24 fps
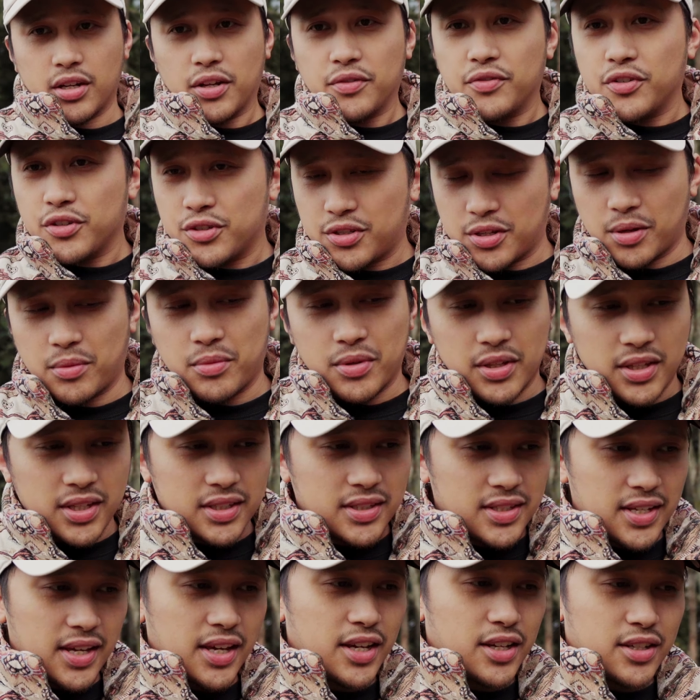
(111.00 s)
if you're someone that
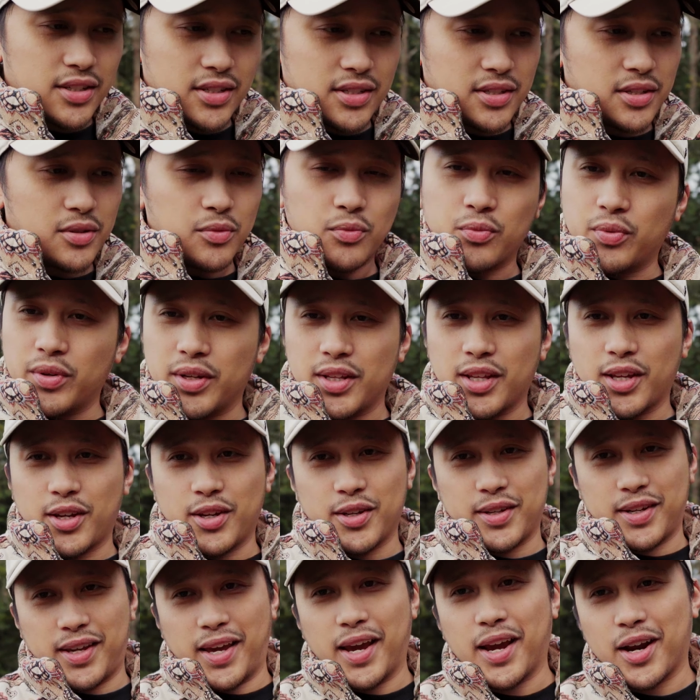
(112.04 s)
takes really
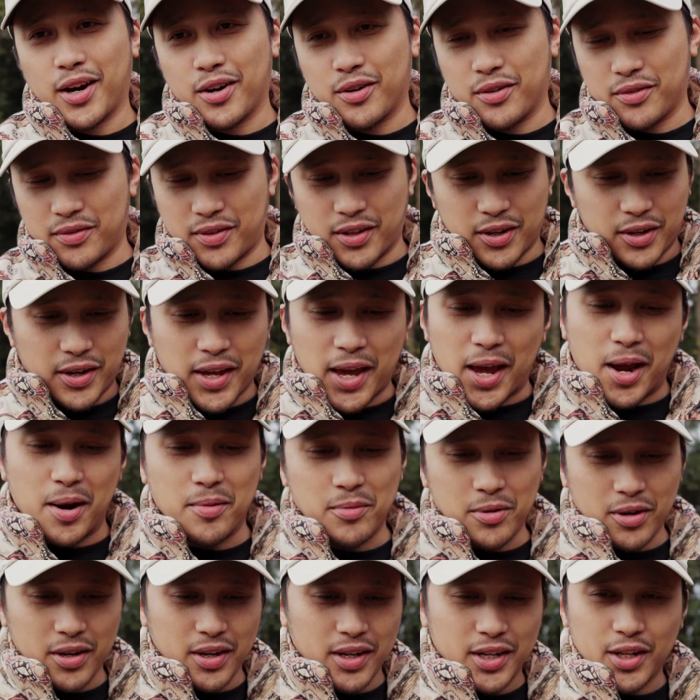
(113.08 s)
good care of their
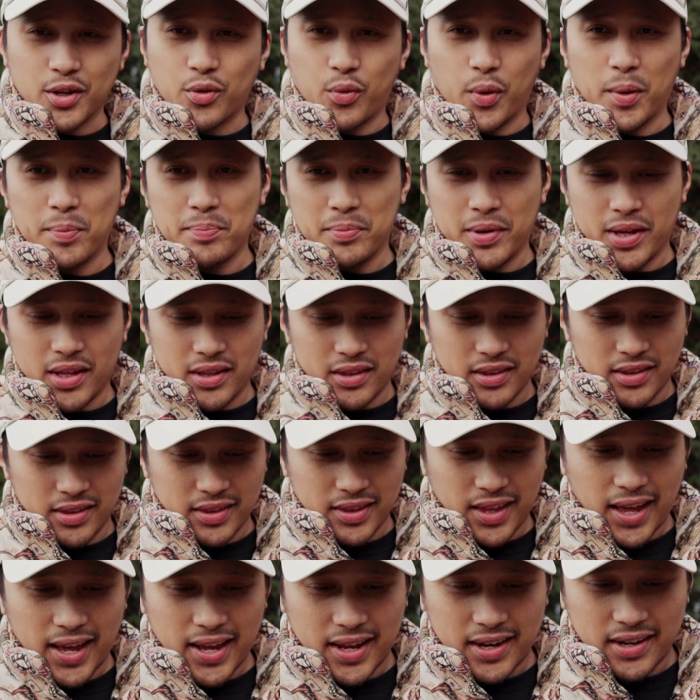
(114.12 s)
camera and equipment,
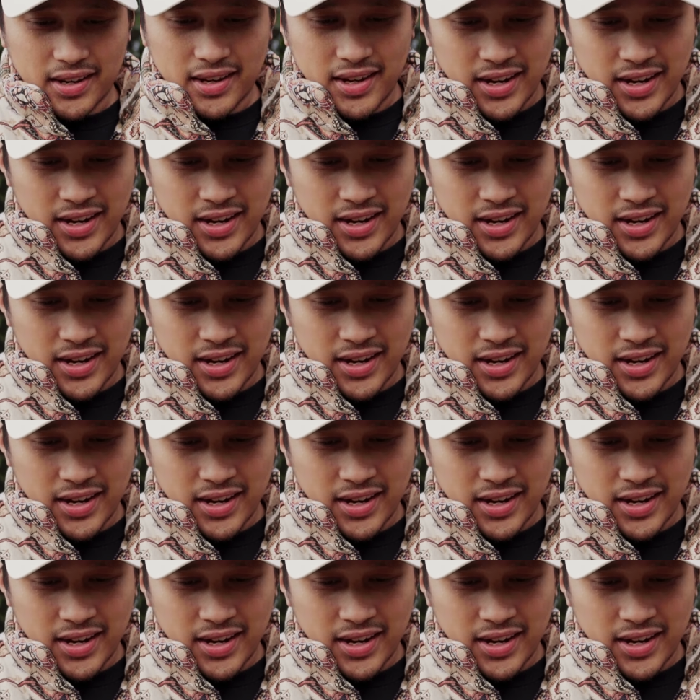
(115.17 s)
then